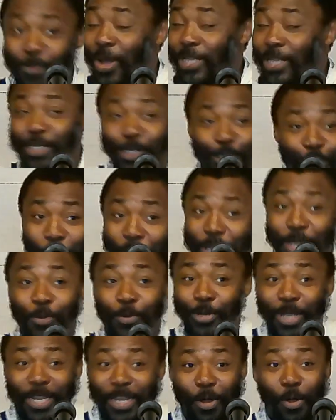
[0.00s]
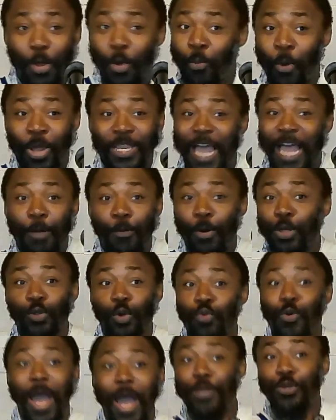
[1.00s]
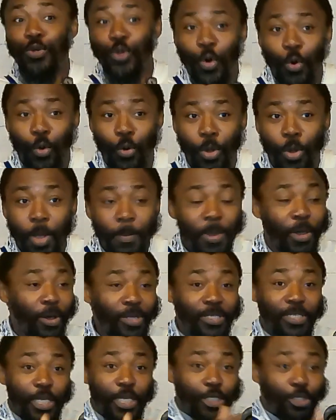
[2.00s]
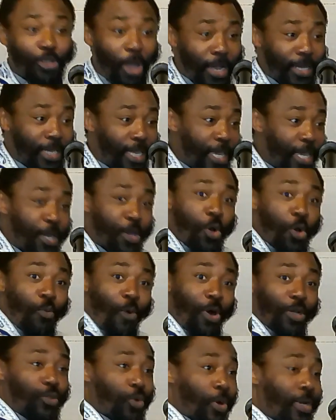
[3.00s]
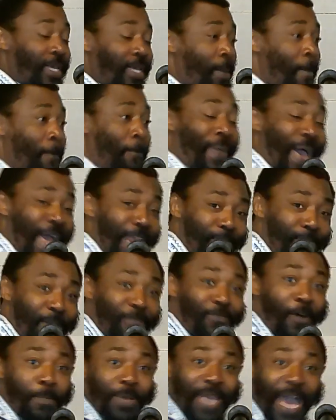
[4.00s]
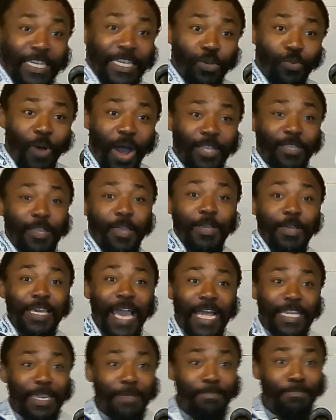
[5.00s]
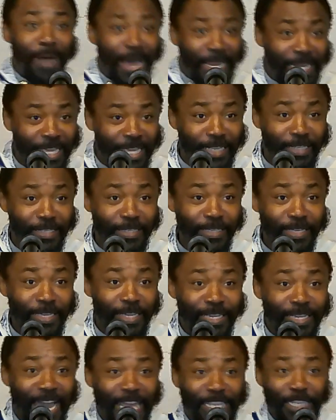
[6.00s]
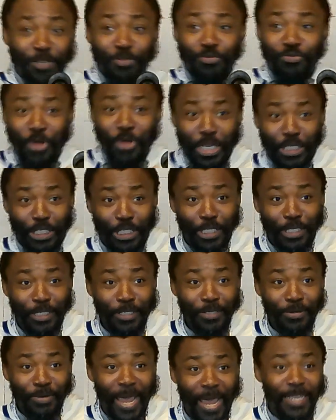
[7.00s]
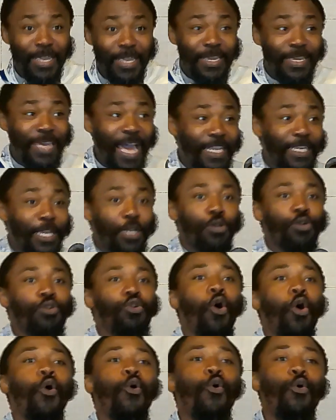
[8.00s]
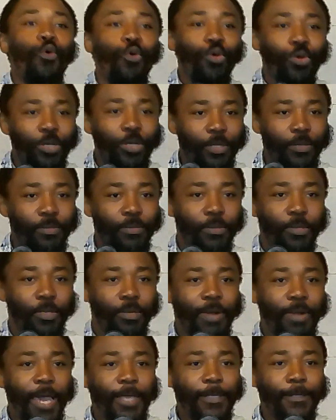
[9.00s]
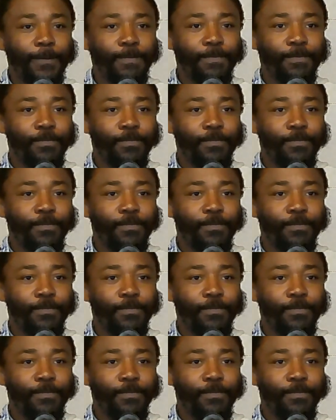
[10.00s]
what is going on, what I want to go and do. Because this donkey wants to impede me from getting what? Getting money, getting rich, right? Getting gold, right?